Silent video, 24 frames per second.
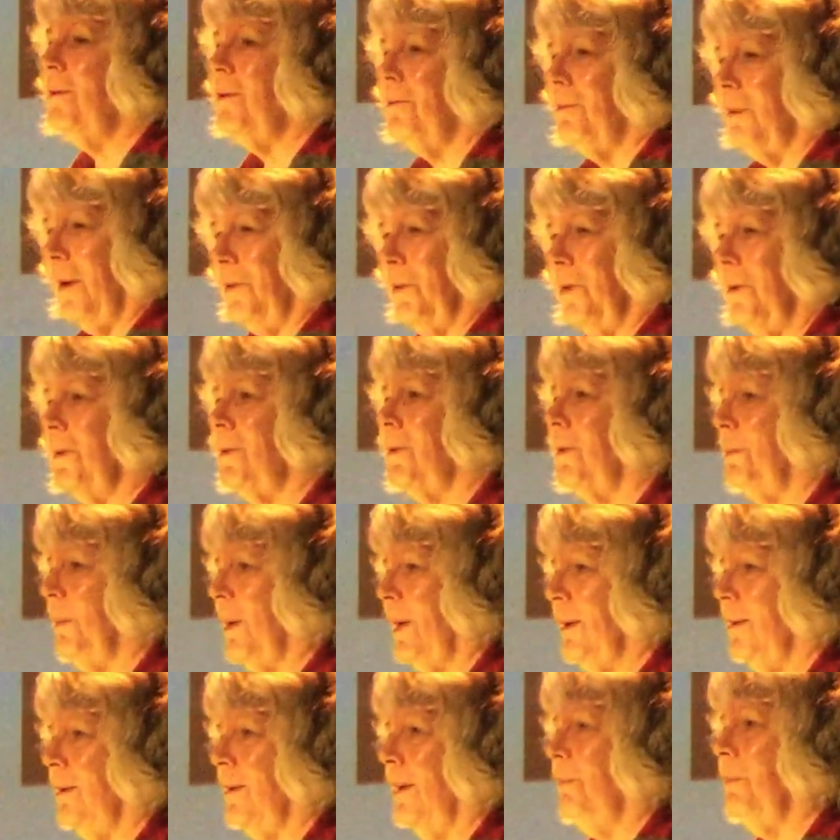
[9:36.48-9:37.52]
the weather, the
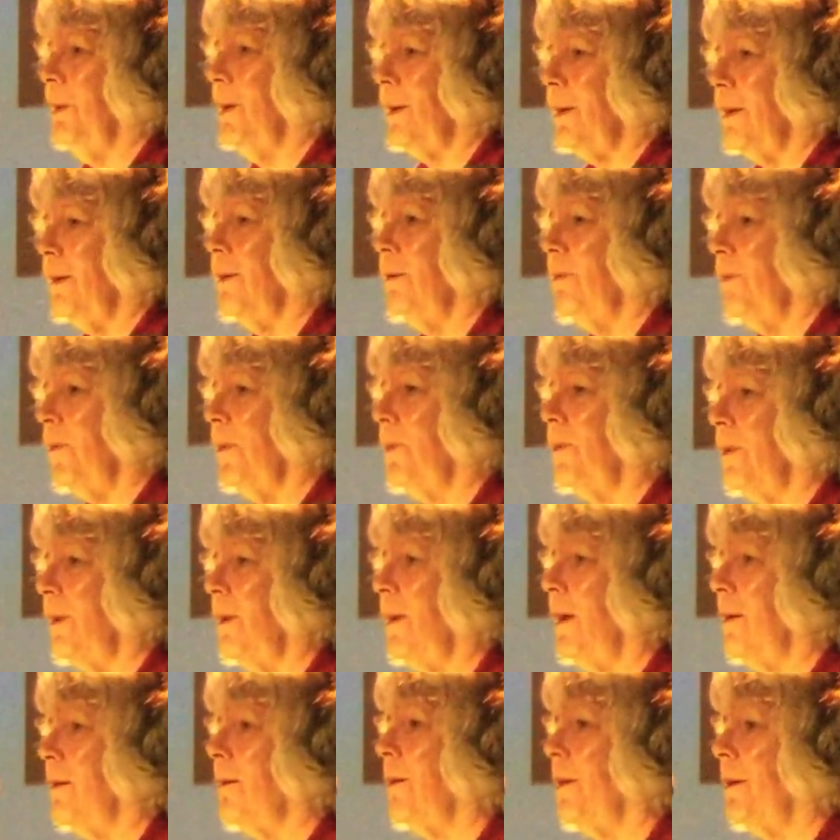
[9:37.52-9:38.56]
pandemic, and a few
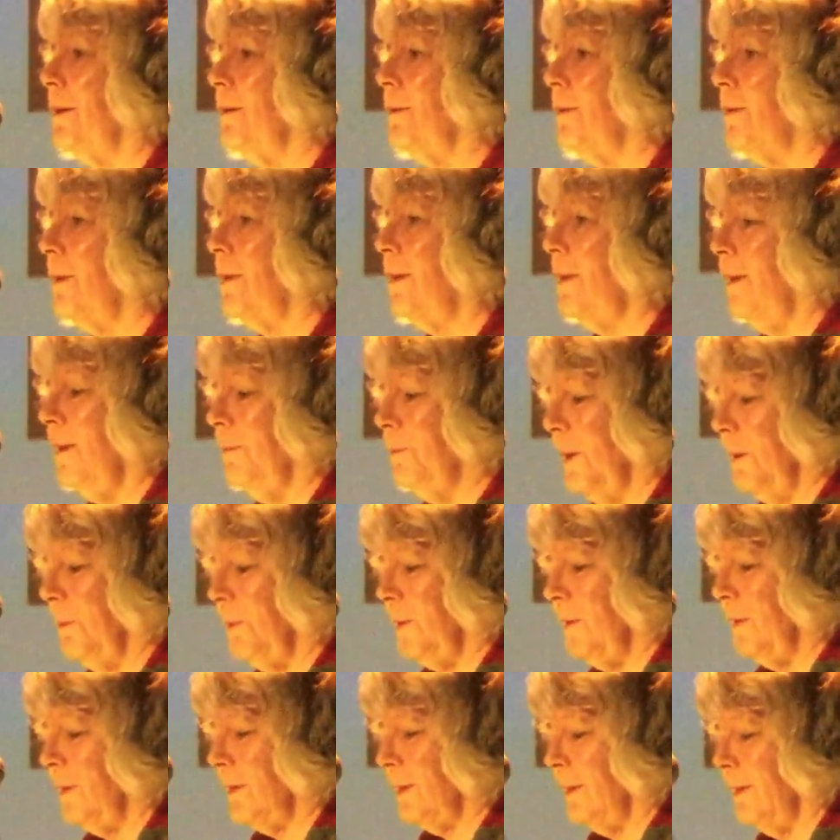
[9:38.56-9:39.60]
headlines that came up at
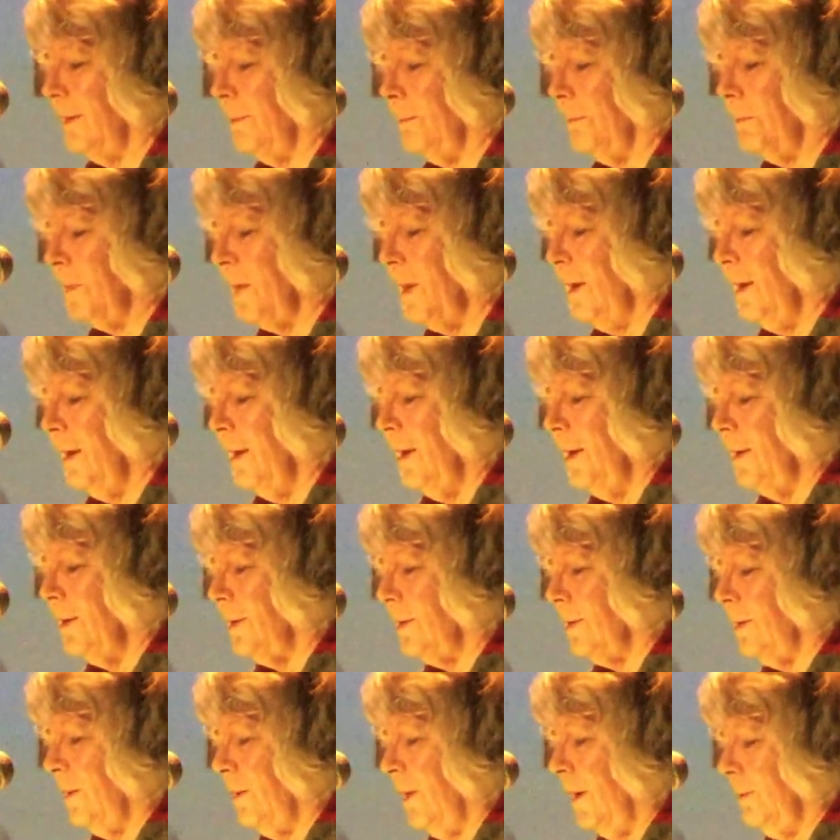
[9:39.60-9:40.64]
the time.
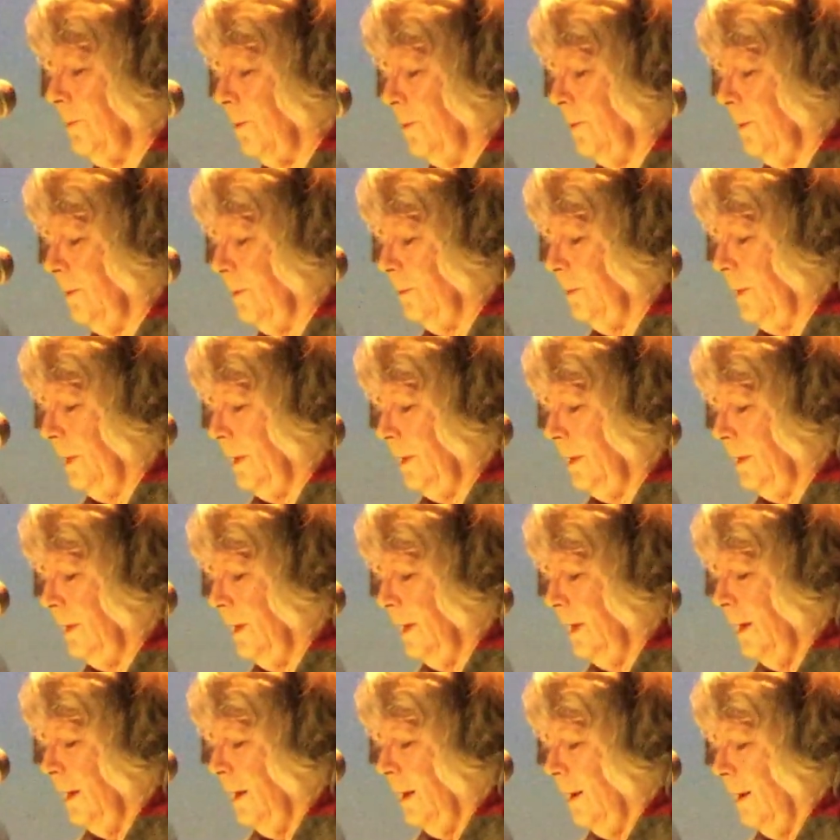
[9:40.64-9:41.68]
So I'm going to read
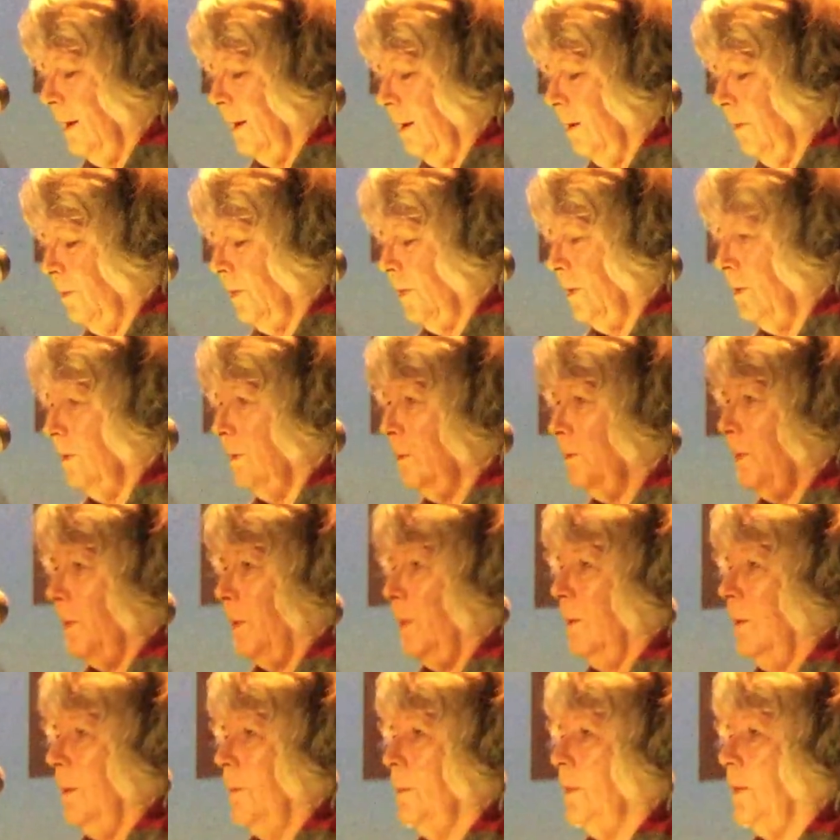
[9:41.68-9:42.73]
a few
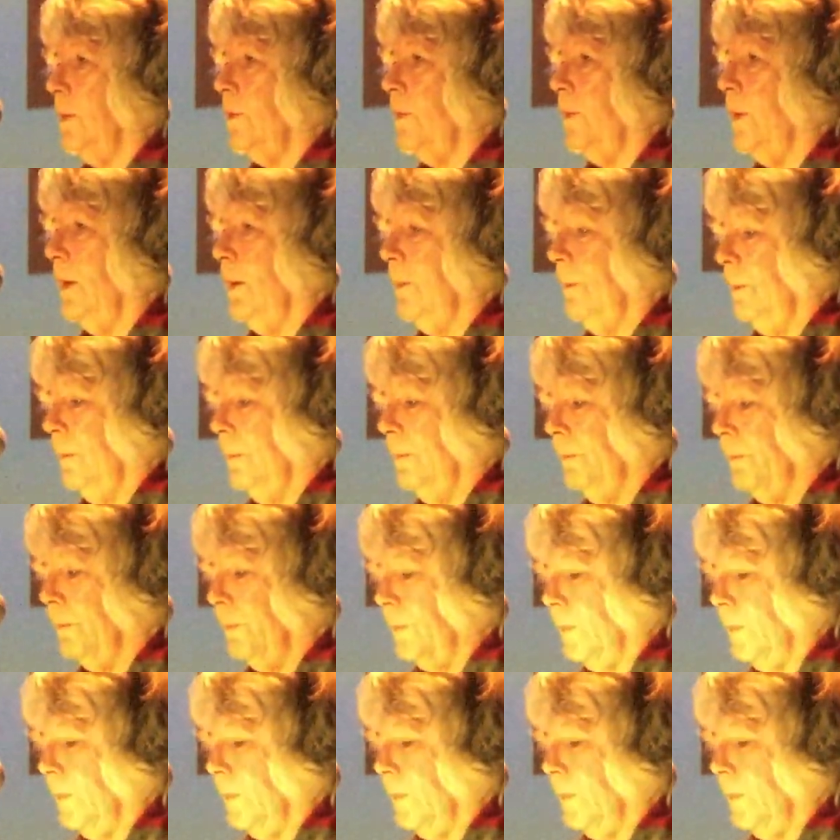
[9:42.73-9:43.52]
poems from